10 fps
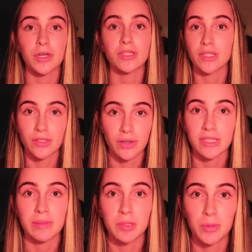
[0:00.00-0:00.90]
because it's not
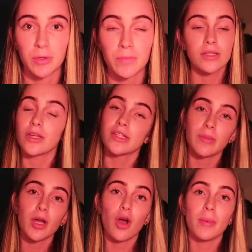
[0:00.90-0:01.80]
acceptable. So
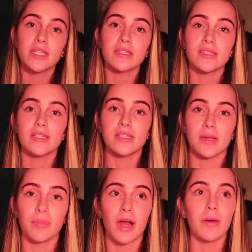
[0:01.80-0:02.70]
someone commented and said
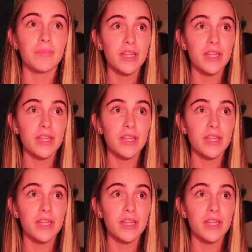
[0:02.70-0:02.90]
zebra.